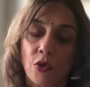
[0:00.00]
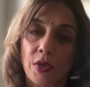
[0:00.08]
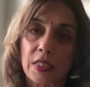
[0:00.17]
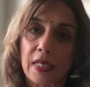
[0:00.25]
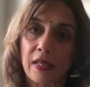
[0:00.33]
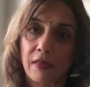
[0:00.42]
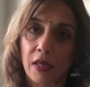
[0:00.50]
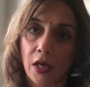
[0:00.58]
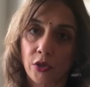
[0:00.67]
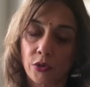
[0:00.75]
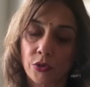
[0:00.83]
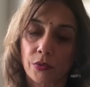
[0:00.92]
you notice anything
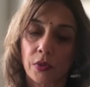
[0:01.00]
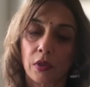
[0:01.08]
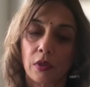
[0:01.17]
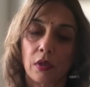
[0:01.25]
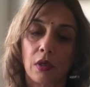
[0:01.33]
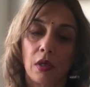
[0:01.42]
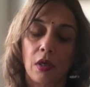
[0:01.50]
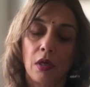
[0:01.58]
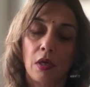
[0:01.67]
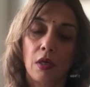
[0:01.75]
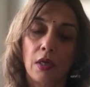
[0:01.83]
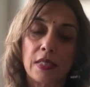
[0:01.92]
unusual.
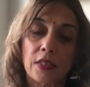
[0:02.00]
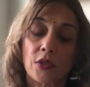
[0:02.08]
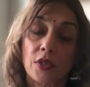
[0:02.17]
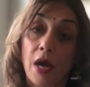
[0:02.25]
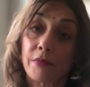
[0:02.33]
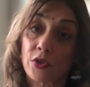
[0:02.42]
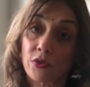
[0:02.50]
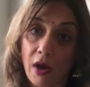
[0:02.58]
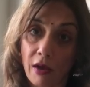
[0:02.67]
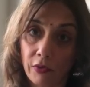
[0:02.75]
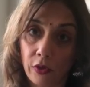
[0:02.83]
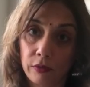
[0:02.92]
It's a good time to
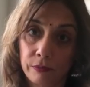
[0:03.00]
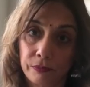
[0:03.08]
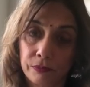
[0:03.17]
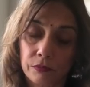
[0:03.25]
travel.